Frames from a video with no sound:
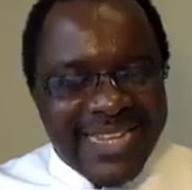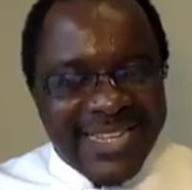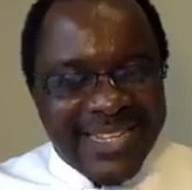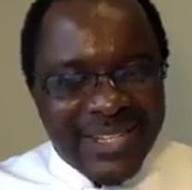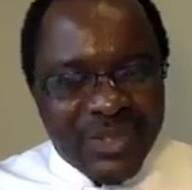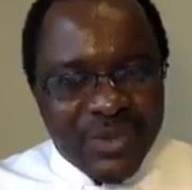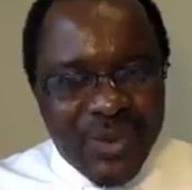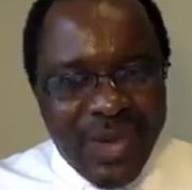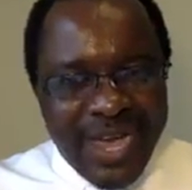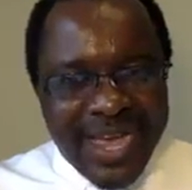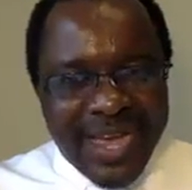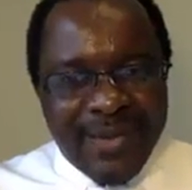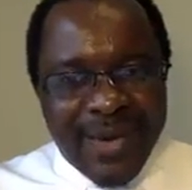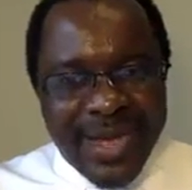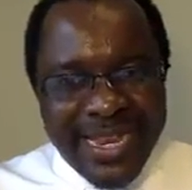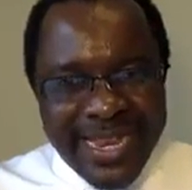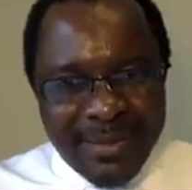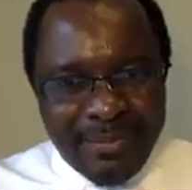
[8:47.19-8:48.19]
And that is
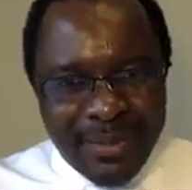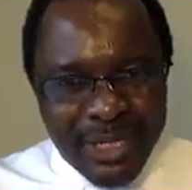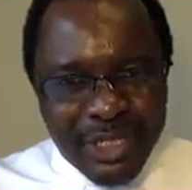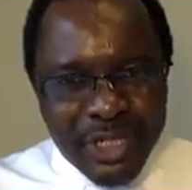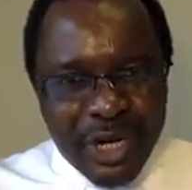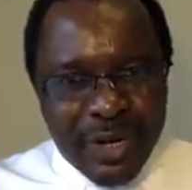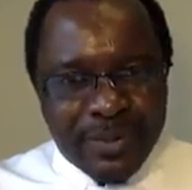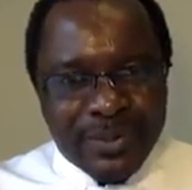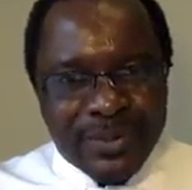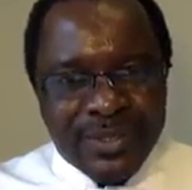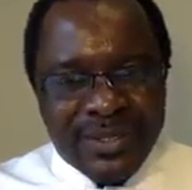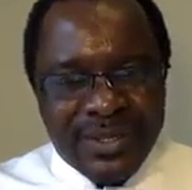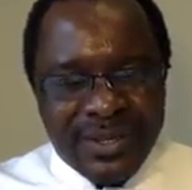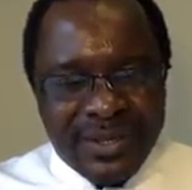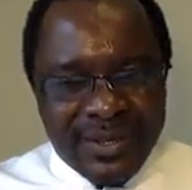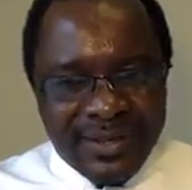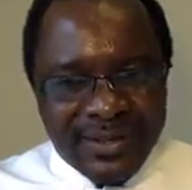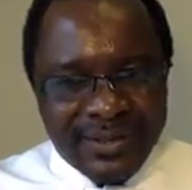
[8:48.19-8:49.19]
why when the
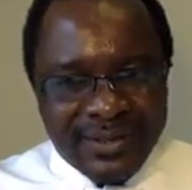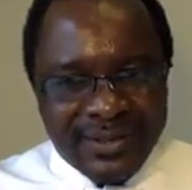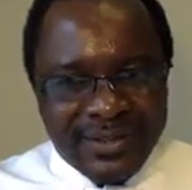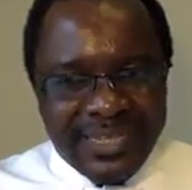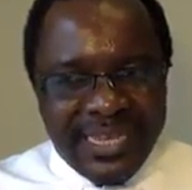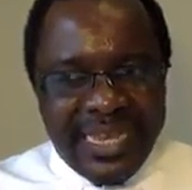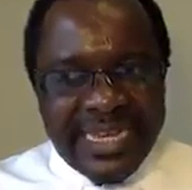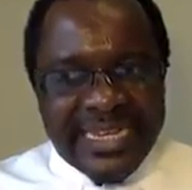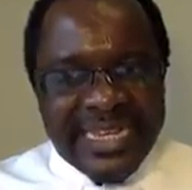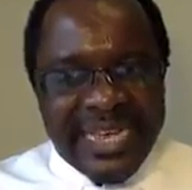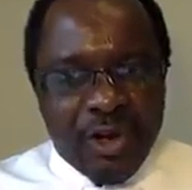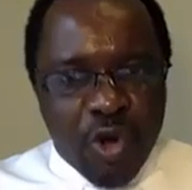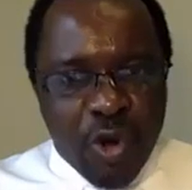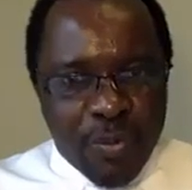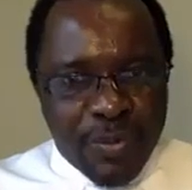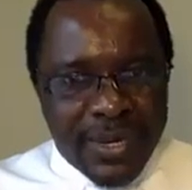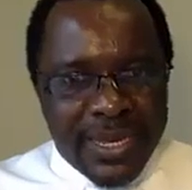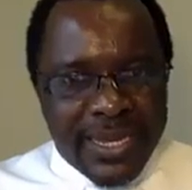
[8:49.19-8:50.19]
bishops send
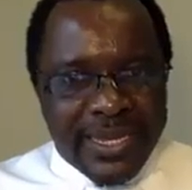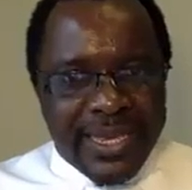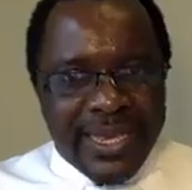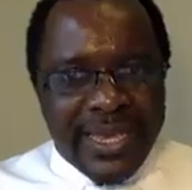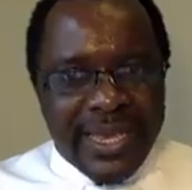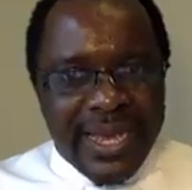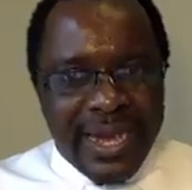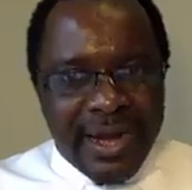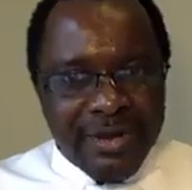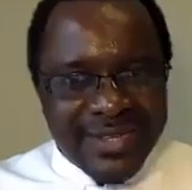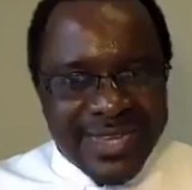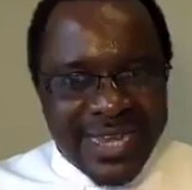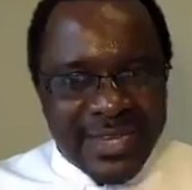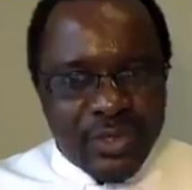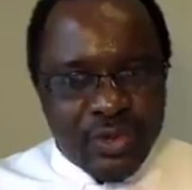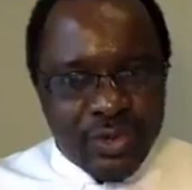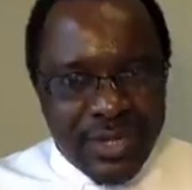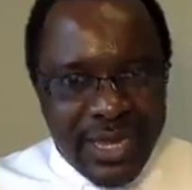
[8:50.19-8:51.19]
their communique
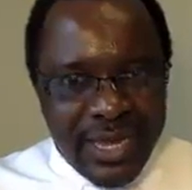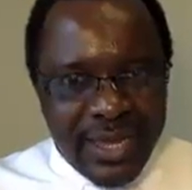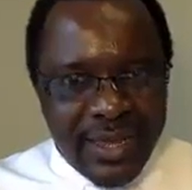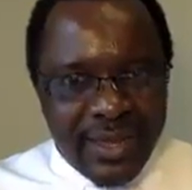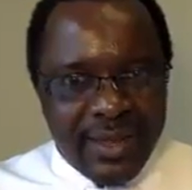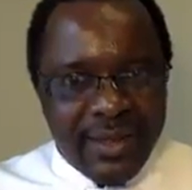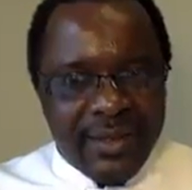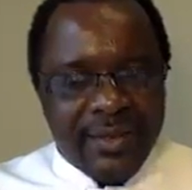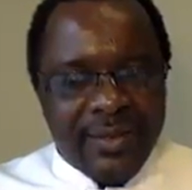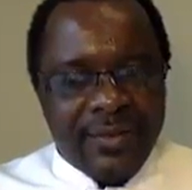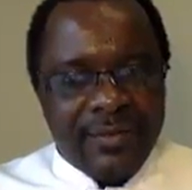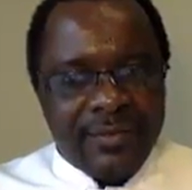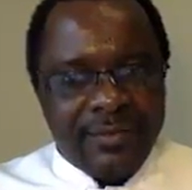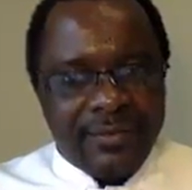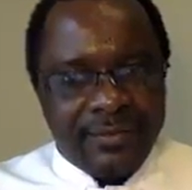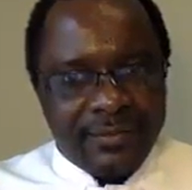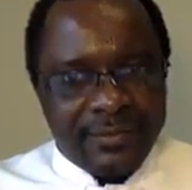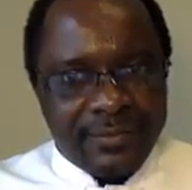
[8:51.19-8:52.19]
outside today,
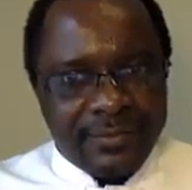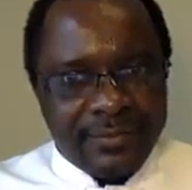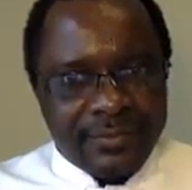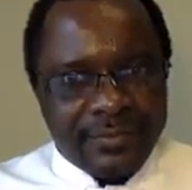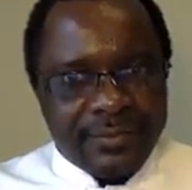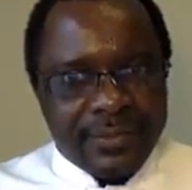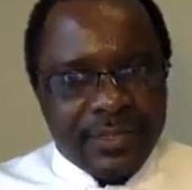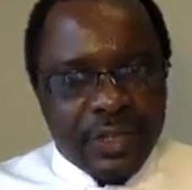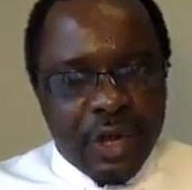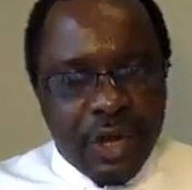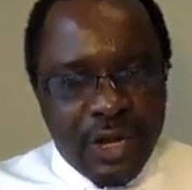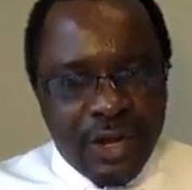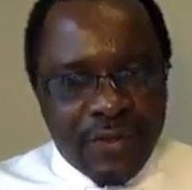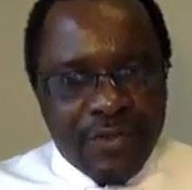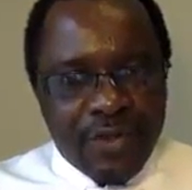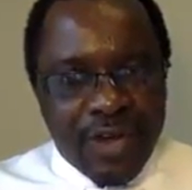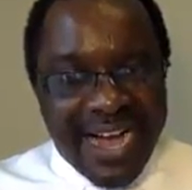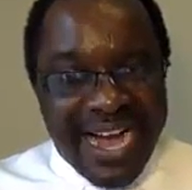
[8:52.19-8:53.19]

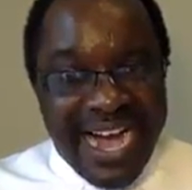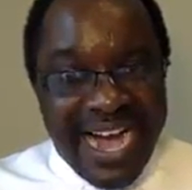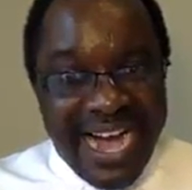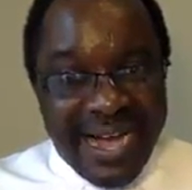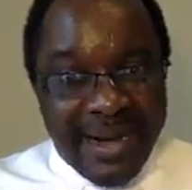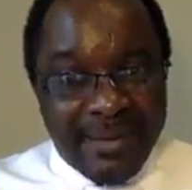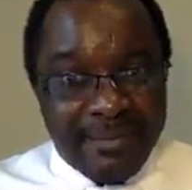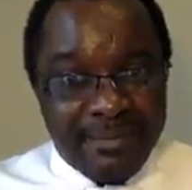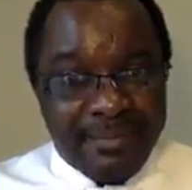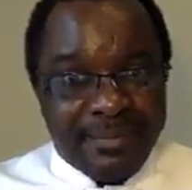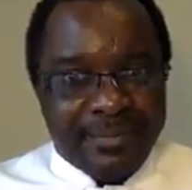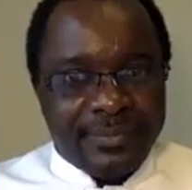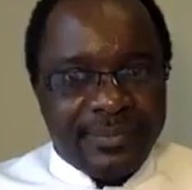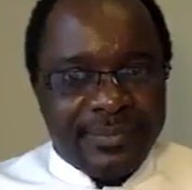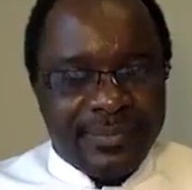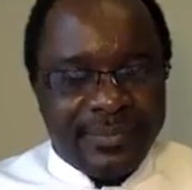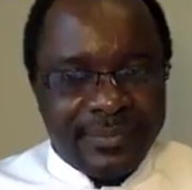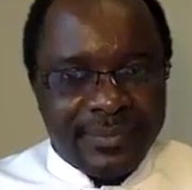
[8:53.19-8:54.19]
calling for calm,
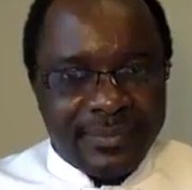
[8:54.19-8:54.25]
